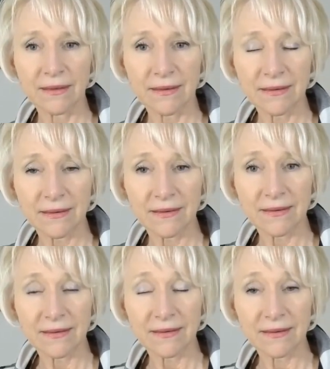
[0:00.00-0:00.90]

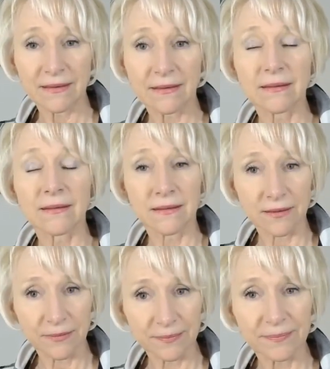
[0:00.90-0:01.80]

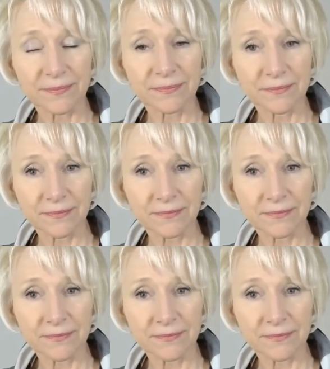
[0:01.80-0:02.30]
This person isn't speaking.